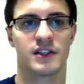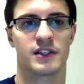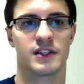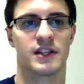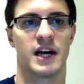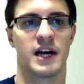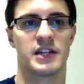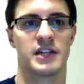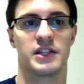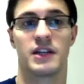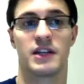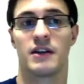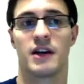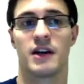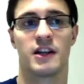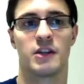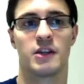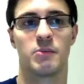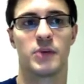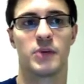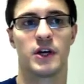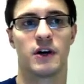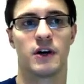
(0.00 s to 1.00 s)
slash n, not the
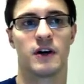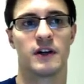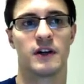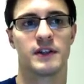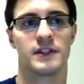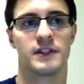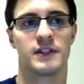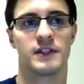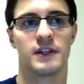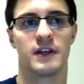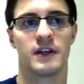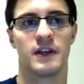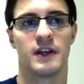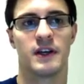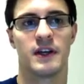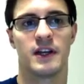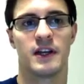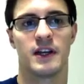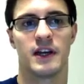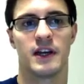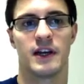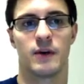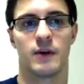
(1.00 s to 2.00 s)
B Rs,
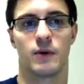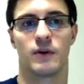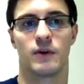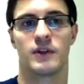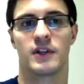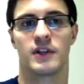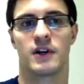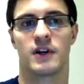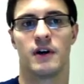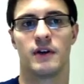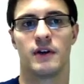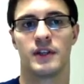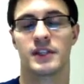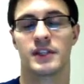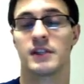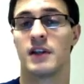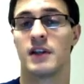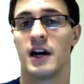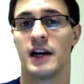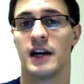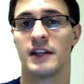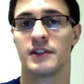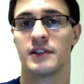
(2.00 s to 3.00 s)
in order to call this
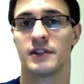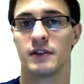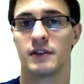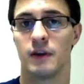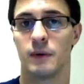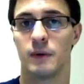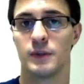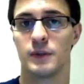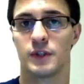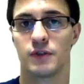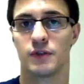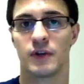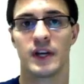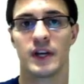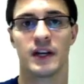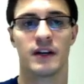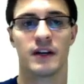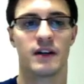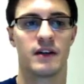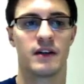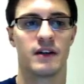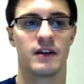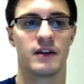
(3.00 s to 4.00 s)
lines load string
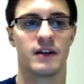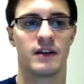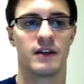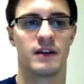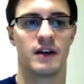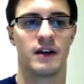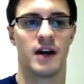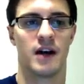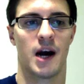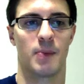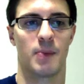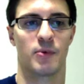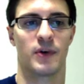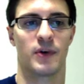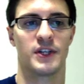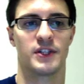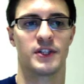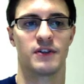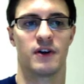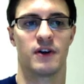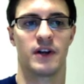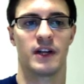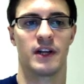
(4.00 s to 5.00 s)

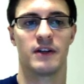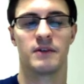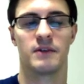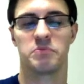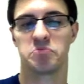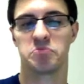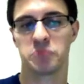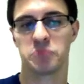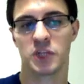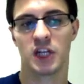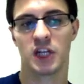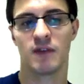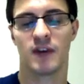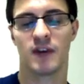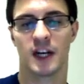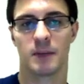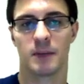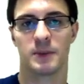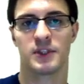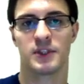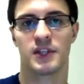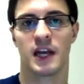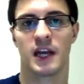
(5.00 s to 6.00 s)
operation on it to divide up
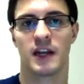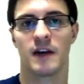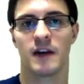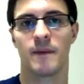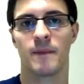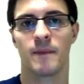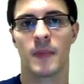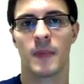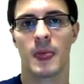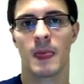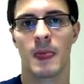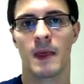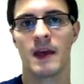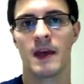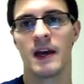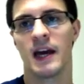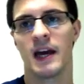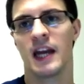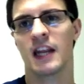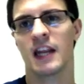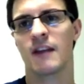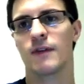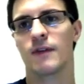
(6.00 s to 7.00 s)
this data.
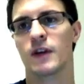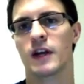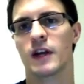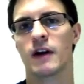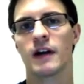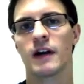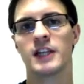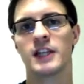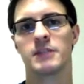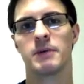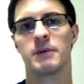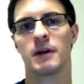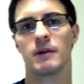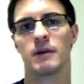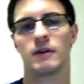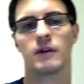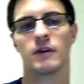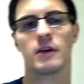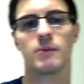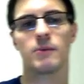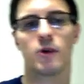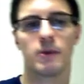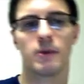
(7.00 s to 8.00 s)
And if you're curious about
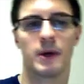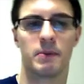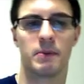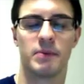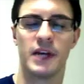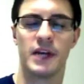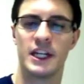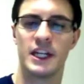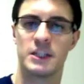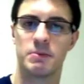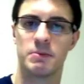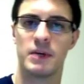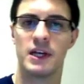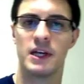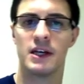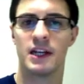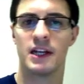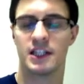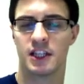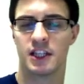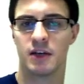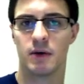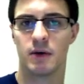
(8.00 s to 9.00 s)
learning more about P H P and
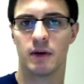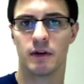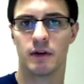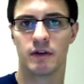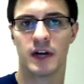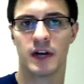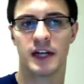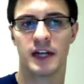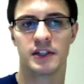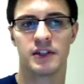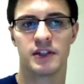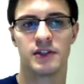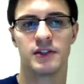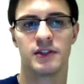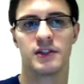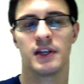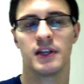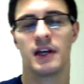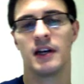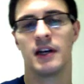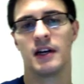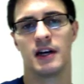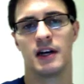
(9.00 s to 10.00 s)
S Q L interactions,
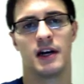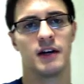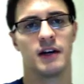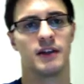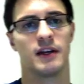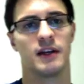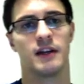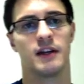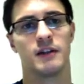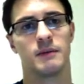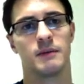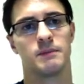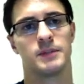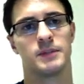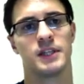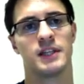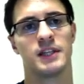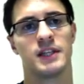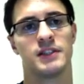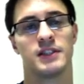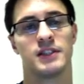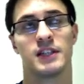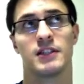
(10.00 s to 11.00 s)
uh, the L M
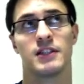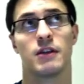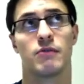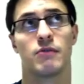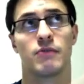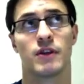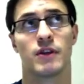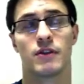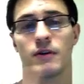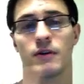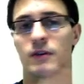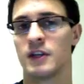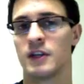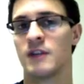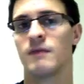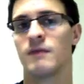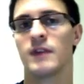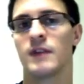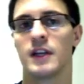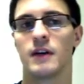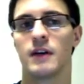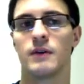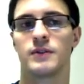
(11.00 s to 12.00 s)
C sixty-three thirteen
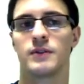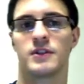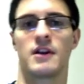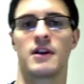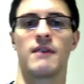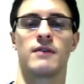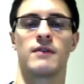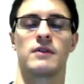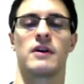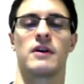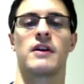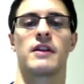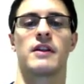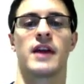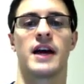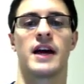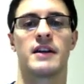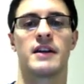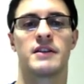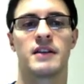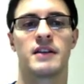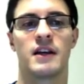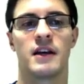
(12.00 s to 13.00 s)
videos cover a lot of
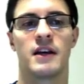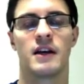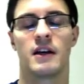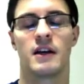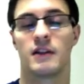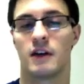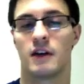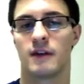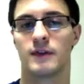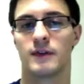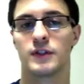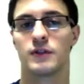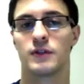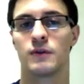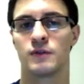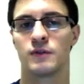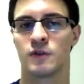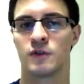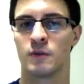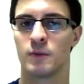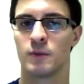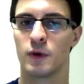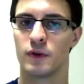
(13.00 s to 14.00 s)
that. A lot of our students
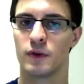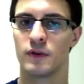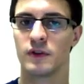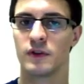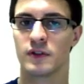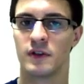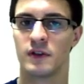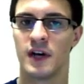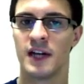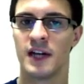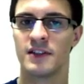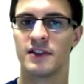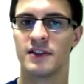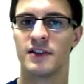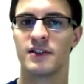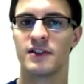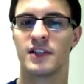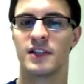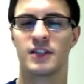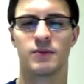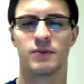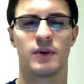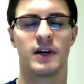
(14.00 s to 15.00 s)
are in both of those classes.
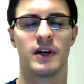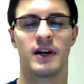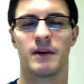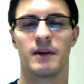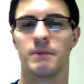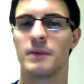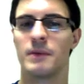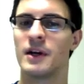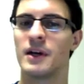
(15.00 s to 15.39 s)
That's why I'm